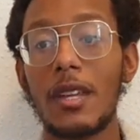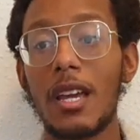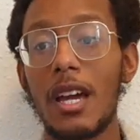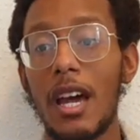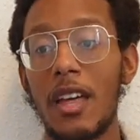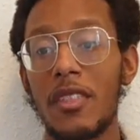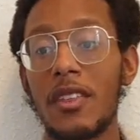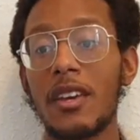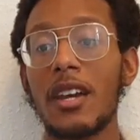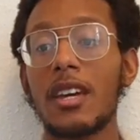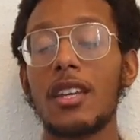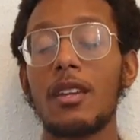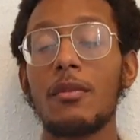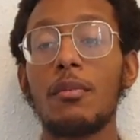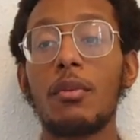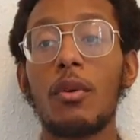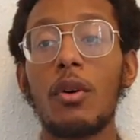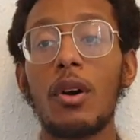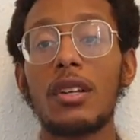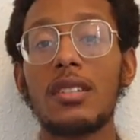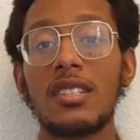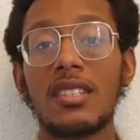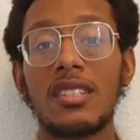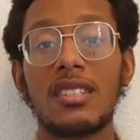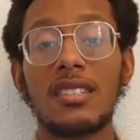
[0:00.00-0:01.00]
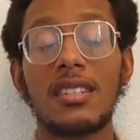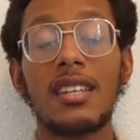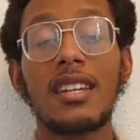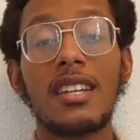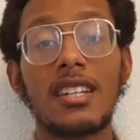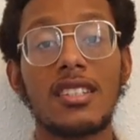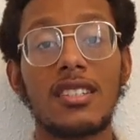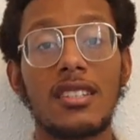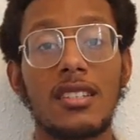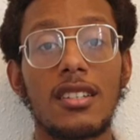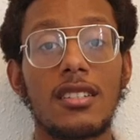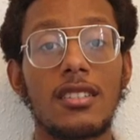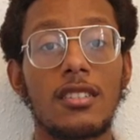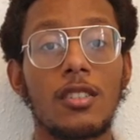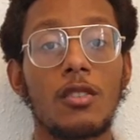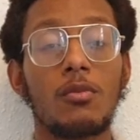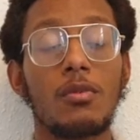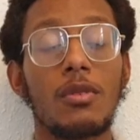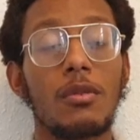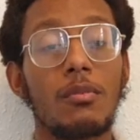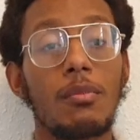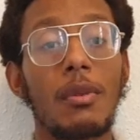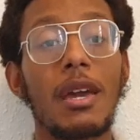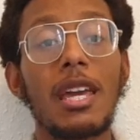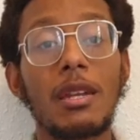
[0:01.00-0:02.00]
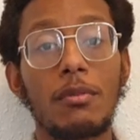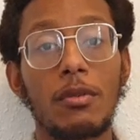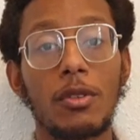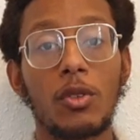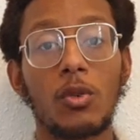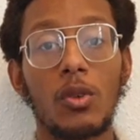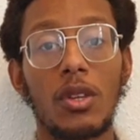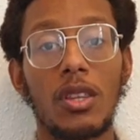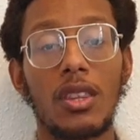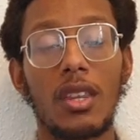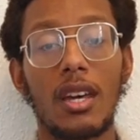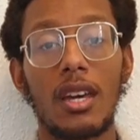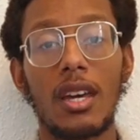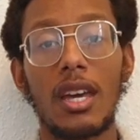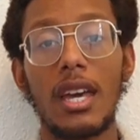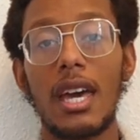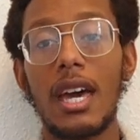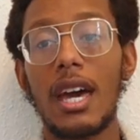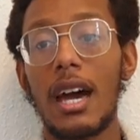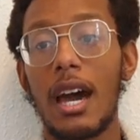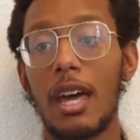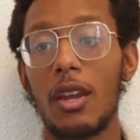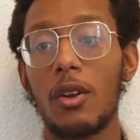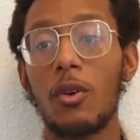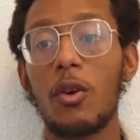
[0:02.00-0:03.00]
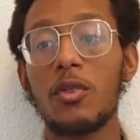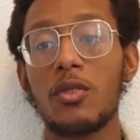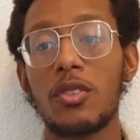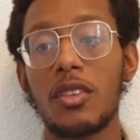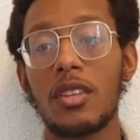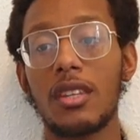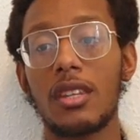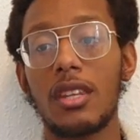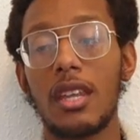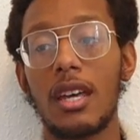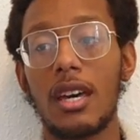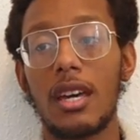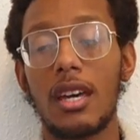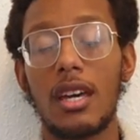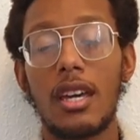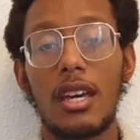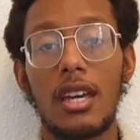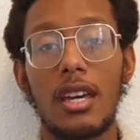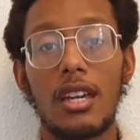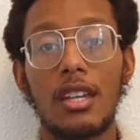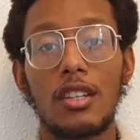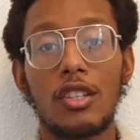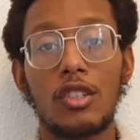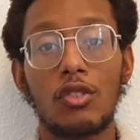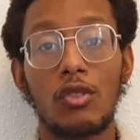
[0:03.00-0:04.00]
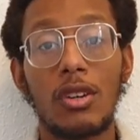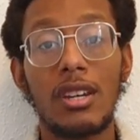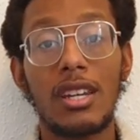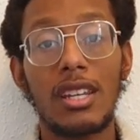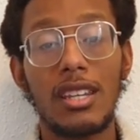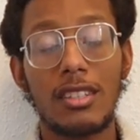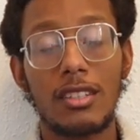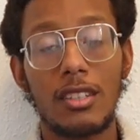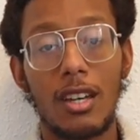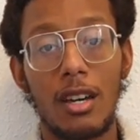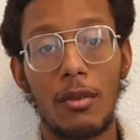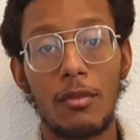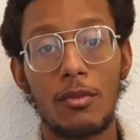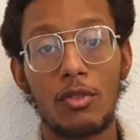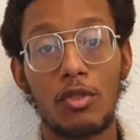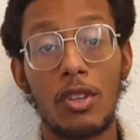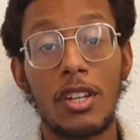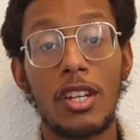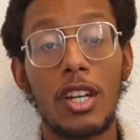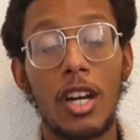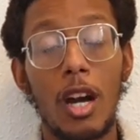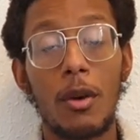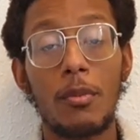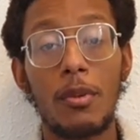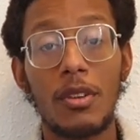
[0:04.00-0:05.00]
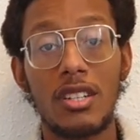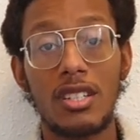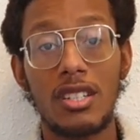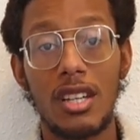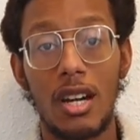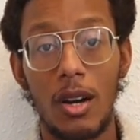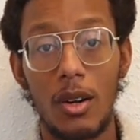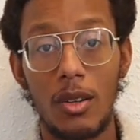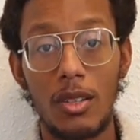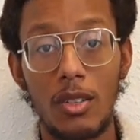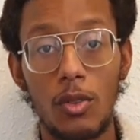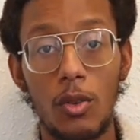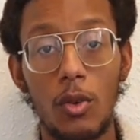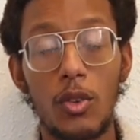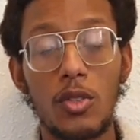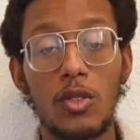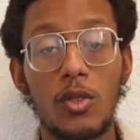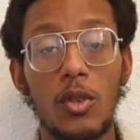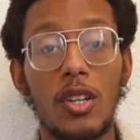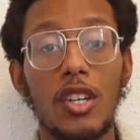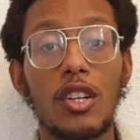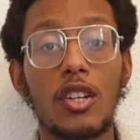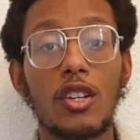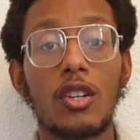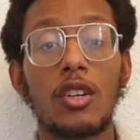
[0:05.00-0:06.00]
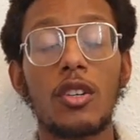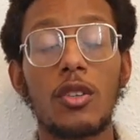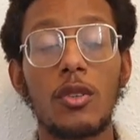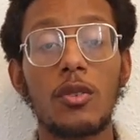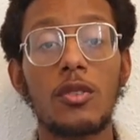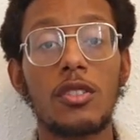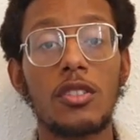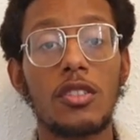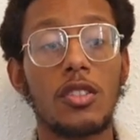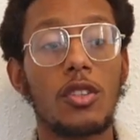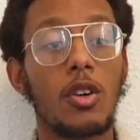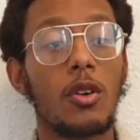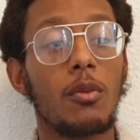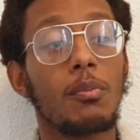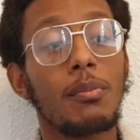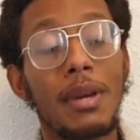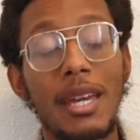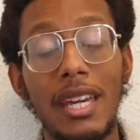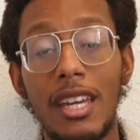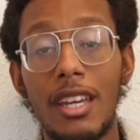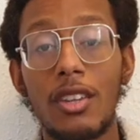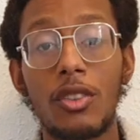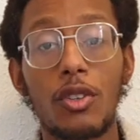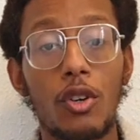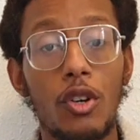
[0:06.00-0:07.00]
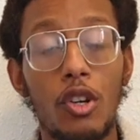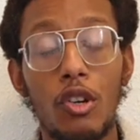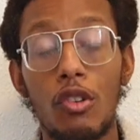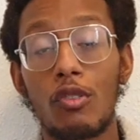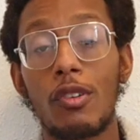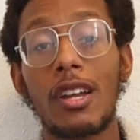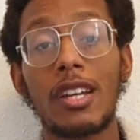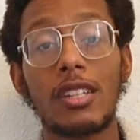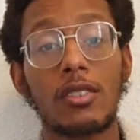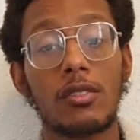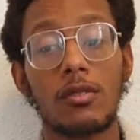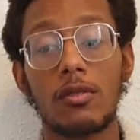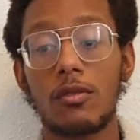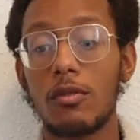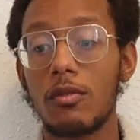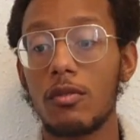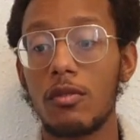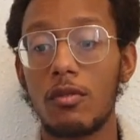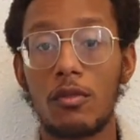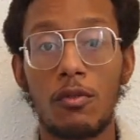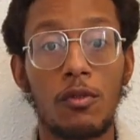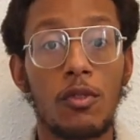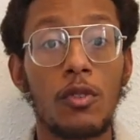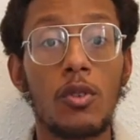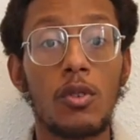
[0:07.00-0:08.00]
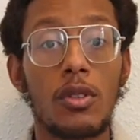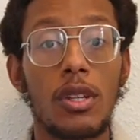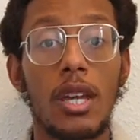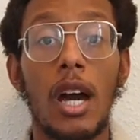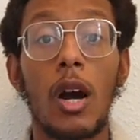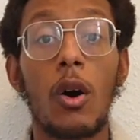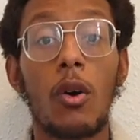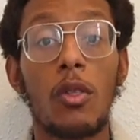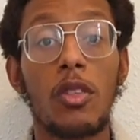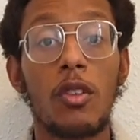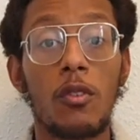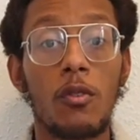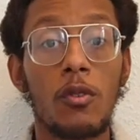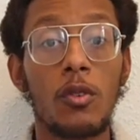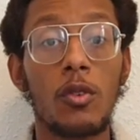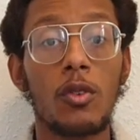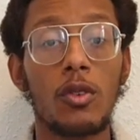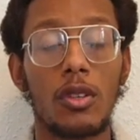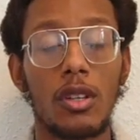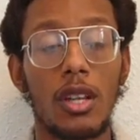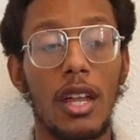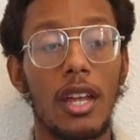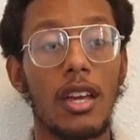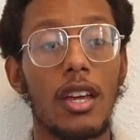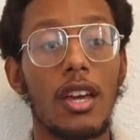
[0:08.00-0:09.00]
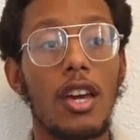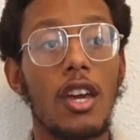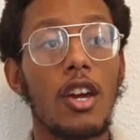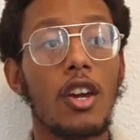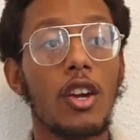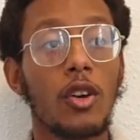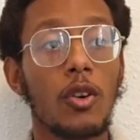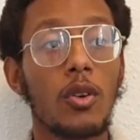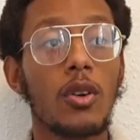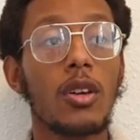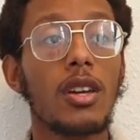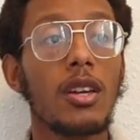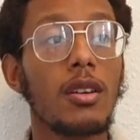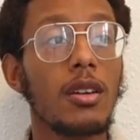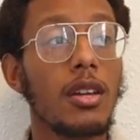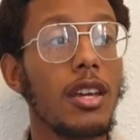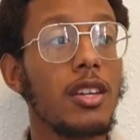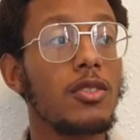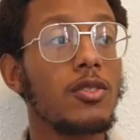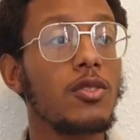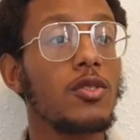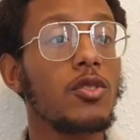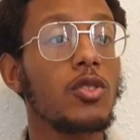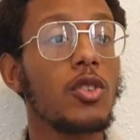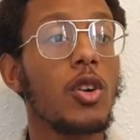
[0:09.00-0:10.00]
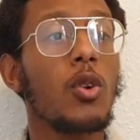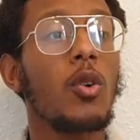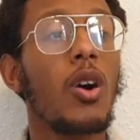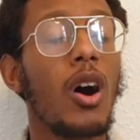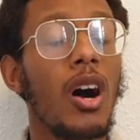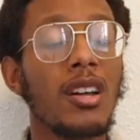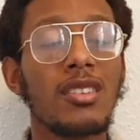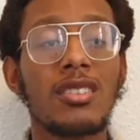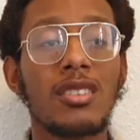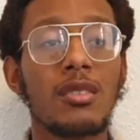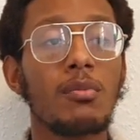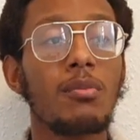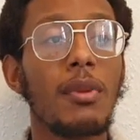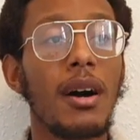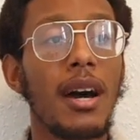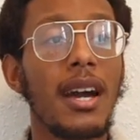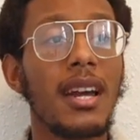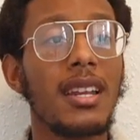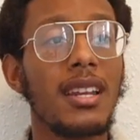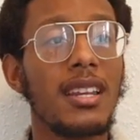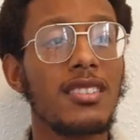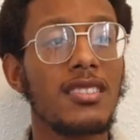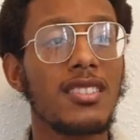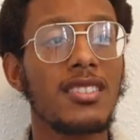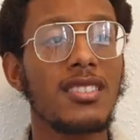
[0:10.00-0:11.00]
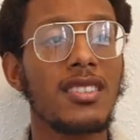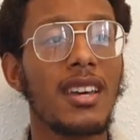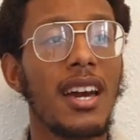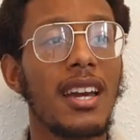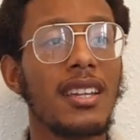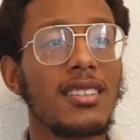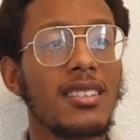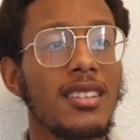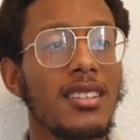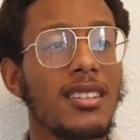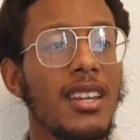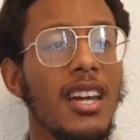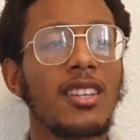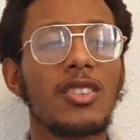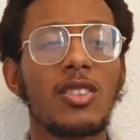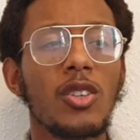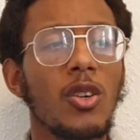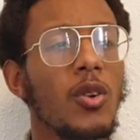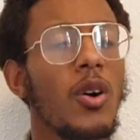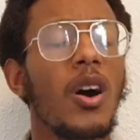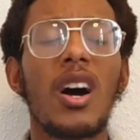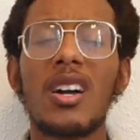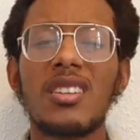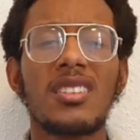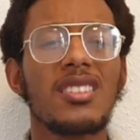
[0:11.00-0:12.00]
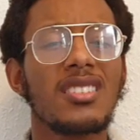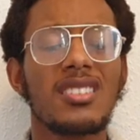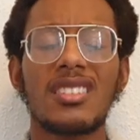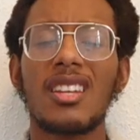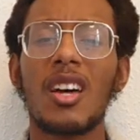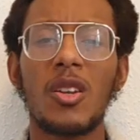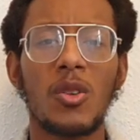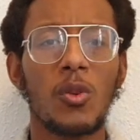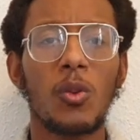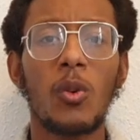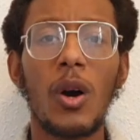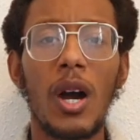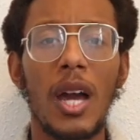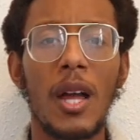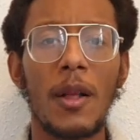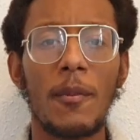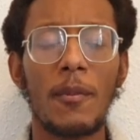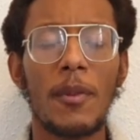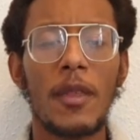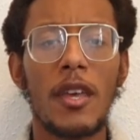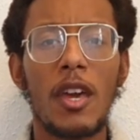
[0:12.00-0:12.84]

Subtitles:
I think an important distinction should be made between that. And I also think that training up a child also includes, making the correct food, healthy food. Like, cooking is so undermined in society, and I don't understand why.